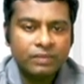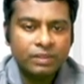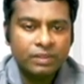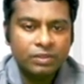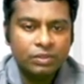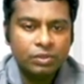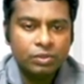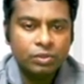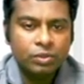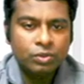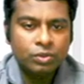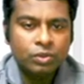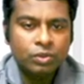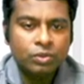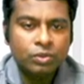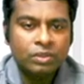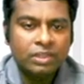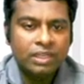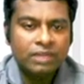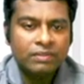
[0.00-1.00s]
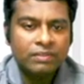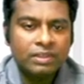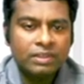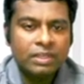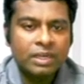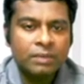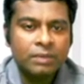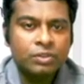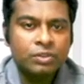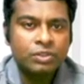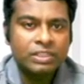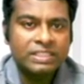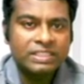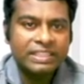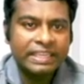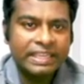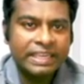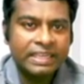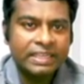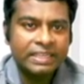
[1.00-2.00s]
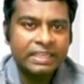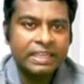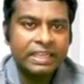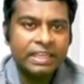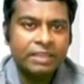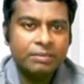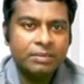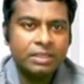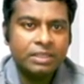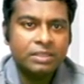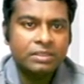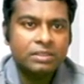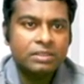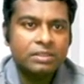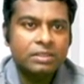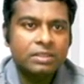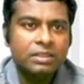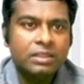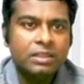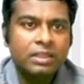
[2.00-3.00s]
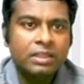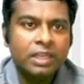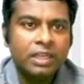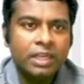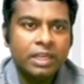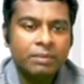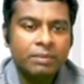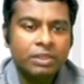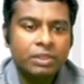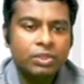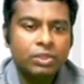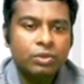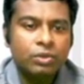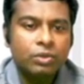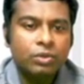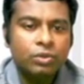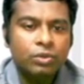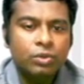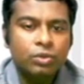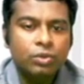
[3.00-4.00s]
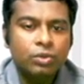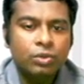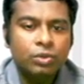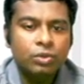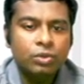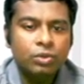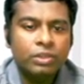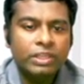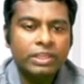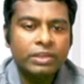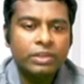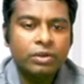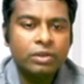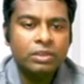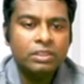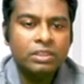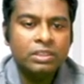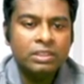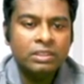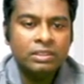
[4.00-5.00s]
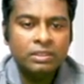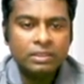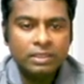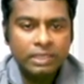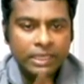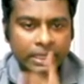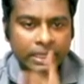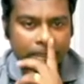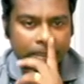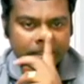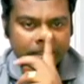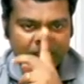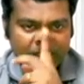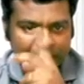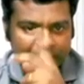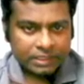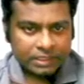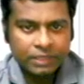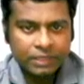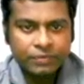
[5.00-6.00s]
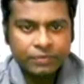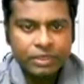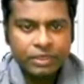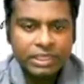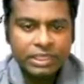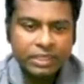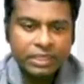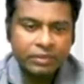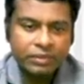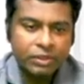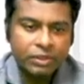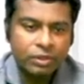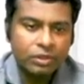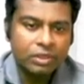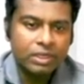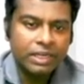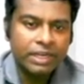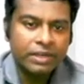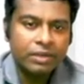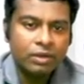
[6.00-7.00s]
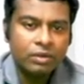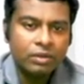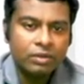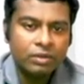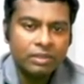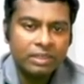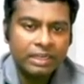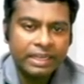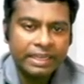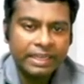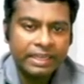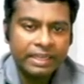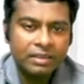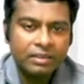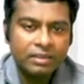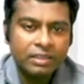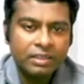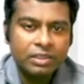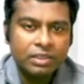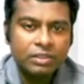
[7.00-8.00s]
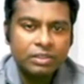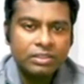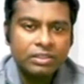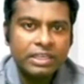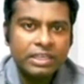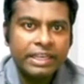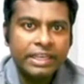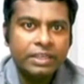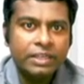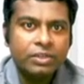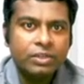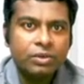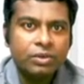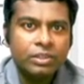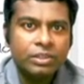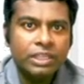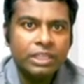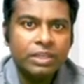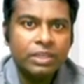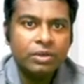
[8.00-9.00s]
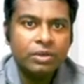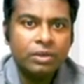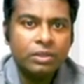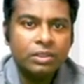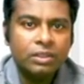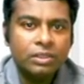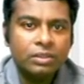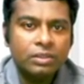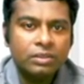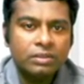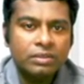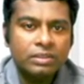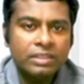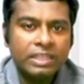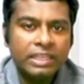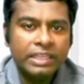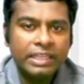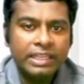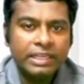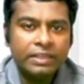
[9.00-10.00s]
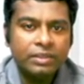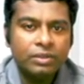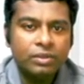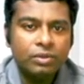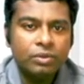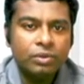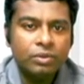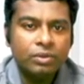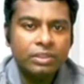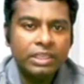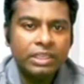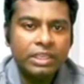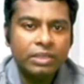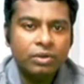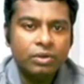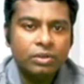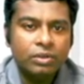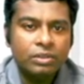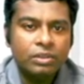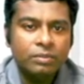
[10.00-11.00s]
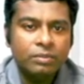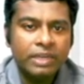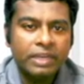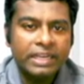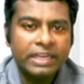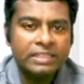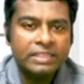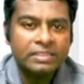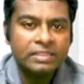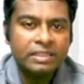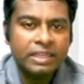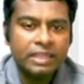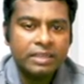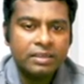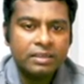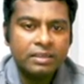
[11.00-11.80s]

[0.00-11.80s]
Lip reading: 2 2 11. Come to the second element, element 2, 2 2 equal to 9, therefore here we go to write down 9. 3 2 equal to minus 9,